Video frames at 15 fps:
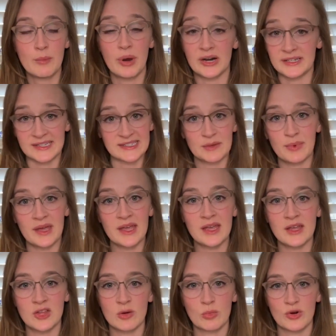
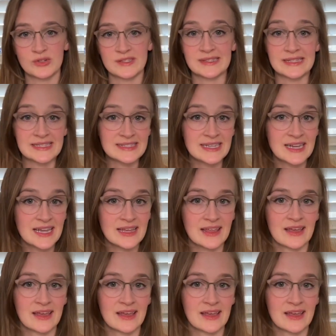participate and you're more just listening,